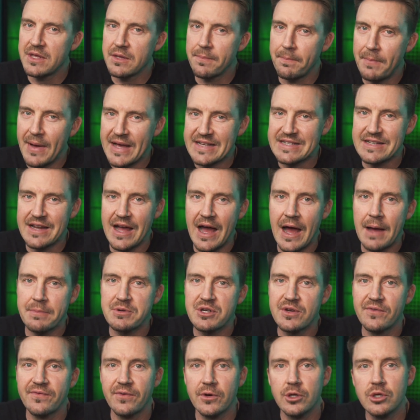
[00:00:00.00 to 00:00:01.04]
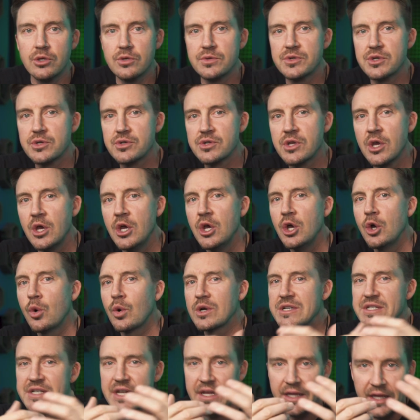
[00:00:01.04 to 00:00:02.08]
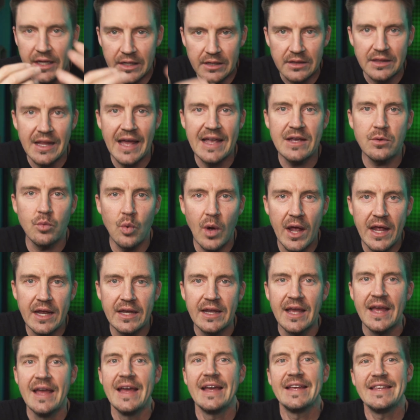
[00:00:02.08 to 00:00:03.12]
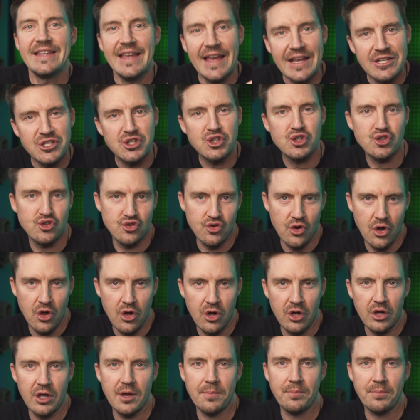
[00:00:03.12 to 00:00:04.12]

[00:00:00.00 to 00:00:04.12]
the best option for users who are seeking lightweight yet strong